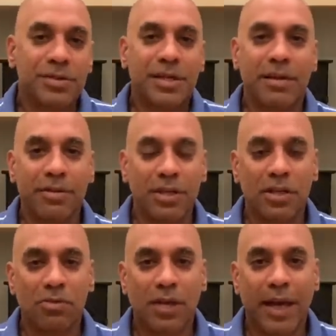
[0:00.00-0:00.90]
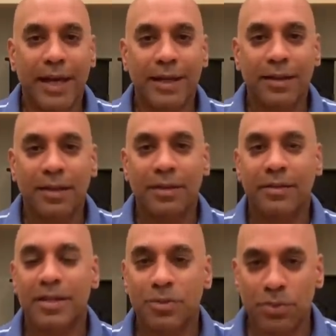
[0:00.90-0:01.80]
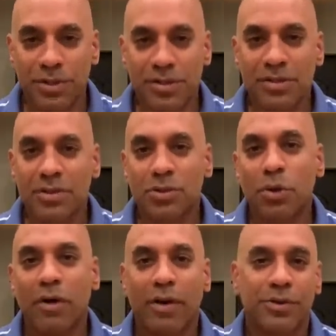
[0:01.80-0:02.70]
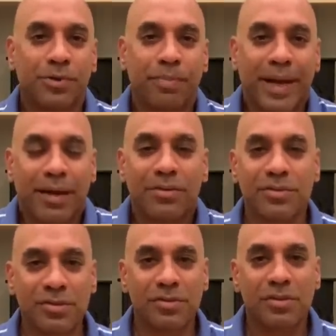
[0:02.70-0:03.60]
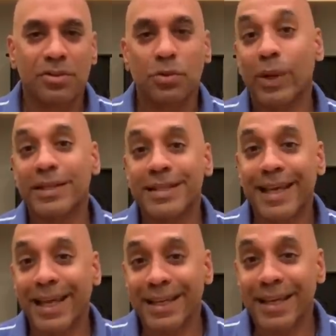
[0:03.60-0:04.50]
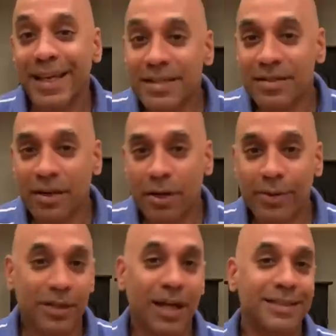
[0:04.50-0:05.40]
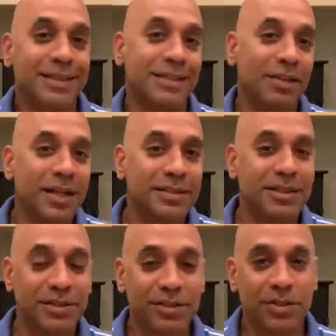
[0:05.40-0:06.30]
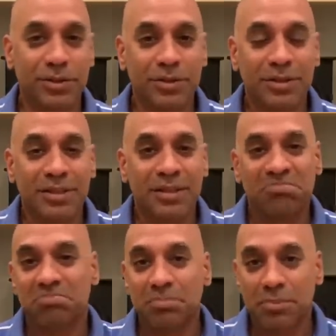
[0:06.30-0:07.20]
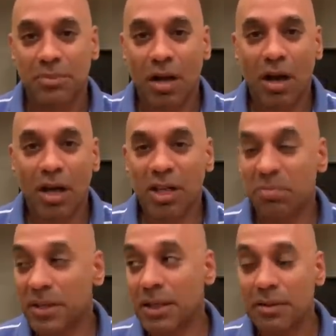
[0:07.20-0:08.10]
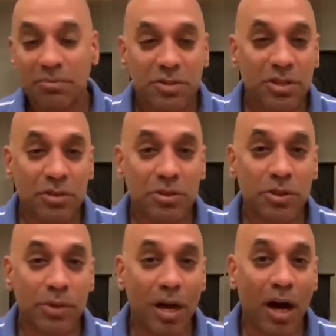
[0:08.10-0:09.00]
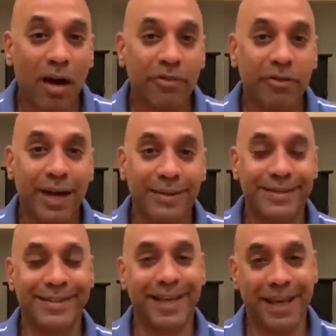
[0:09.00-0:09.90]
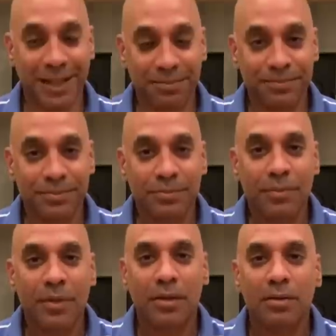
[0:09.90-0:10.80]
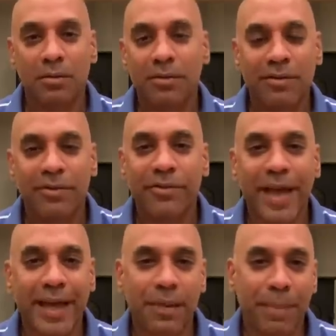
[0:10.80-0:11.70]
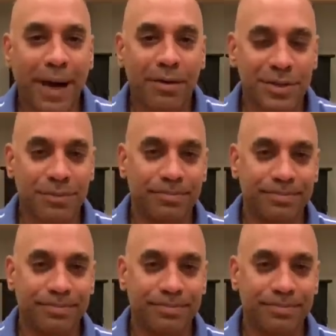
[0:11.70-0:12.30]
here in the UK. This was £1,200 28 years ago in 1992, arguably $2,000-$2,500 today. Fair comparison.